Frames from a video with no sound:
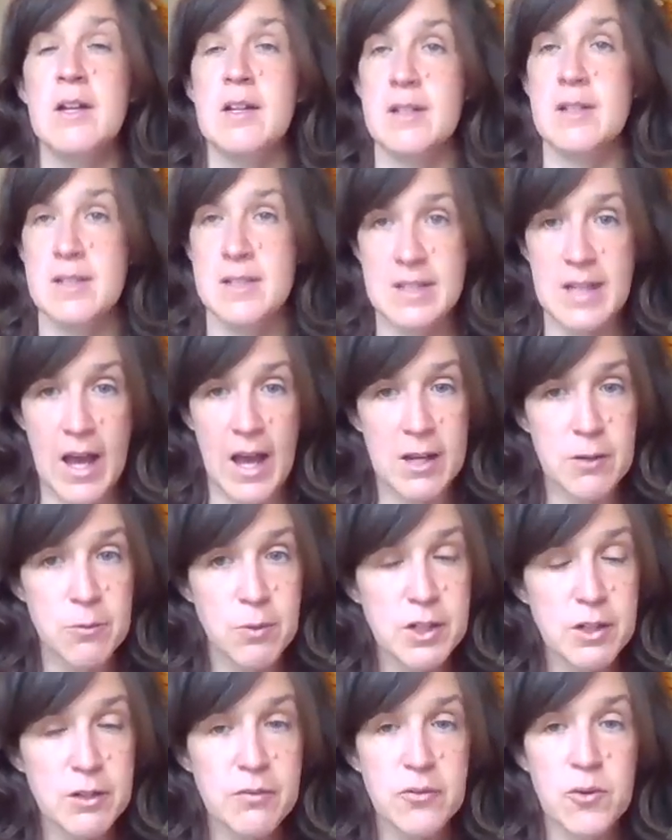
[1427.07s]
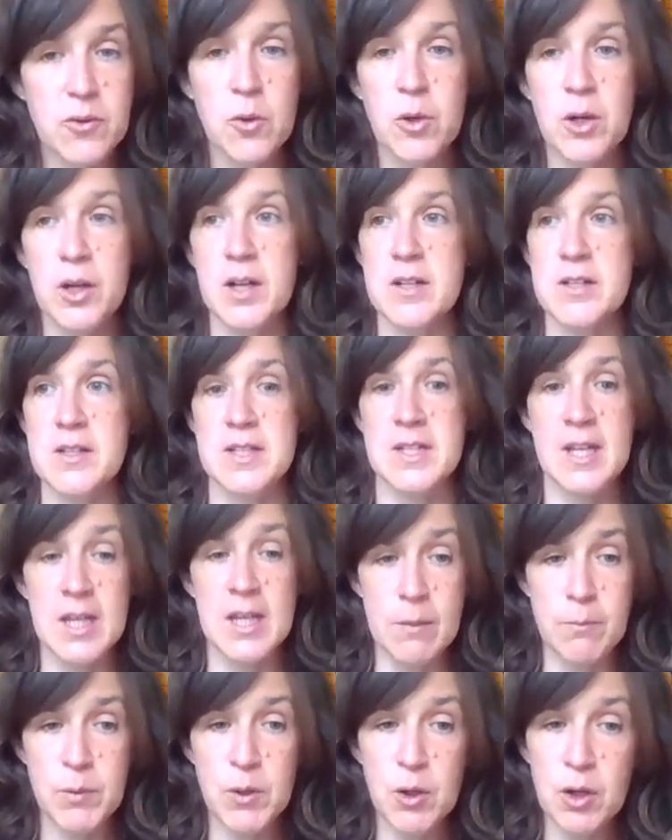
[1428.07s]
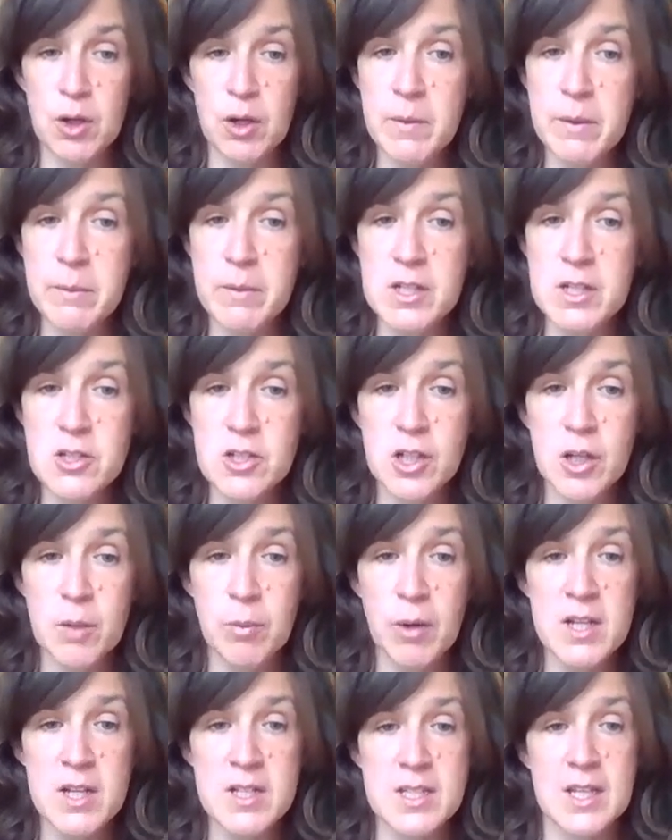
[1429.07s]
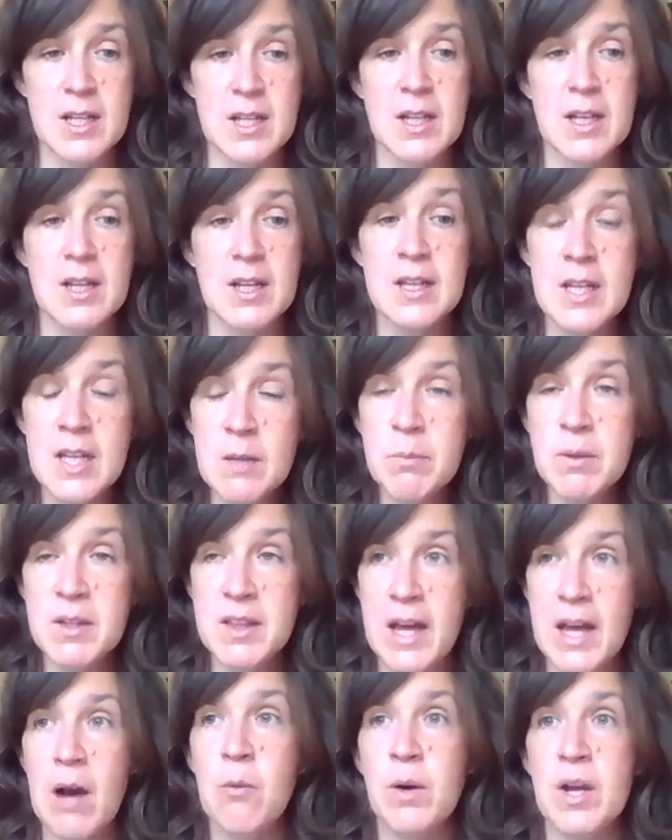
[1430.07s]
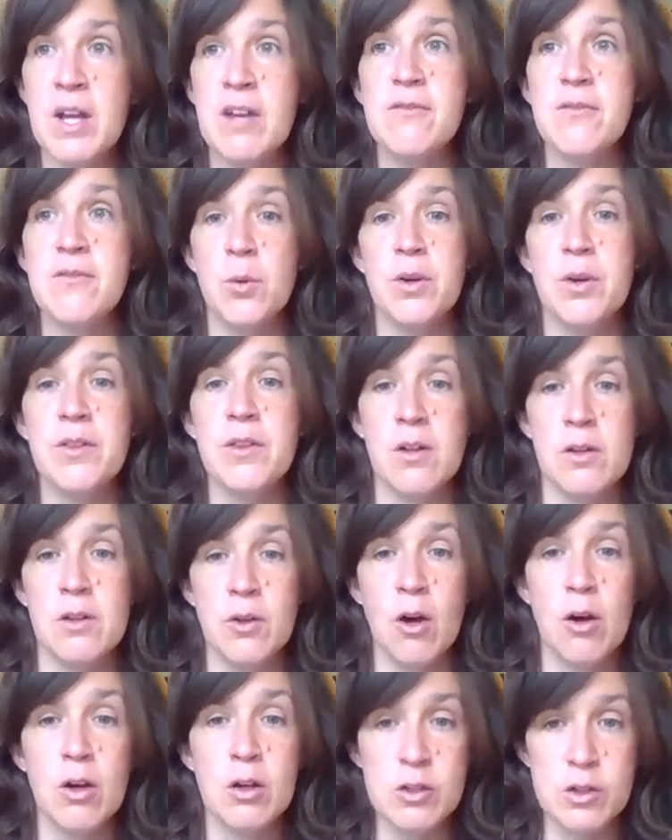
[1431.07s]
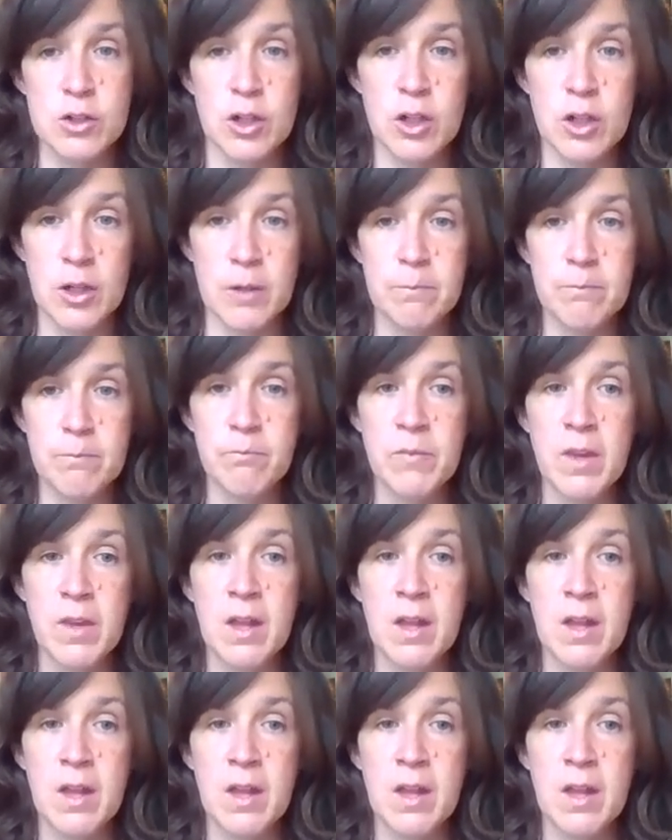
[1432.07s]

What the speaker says: decide what your floor is, keep your commitment to your pricing, and keep it that way for the long term.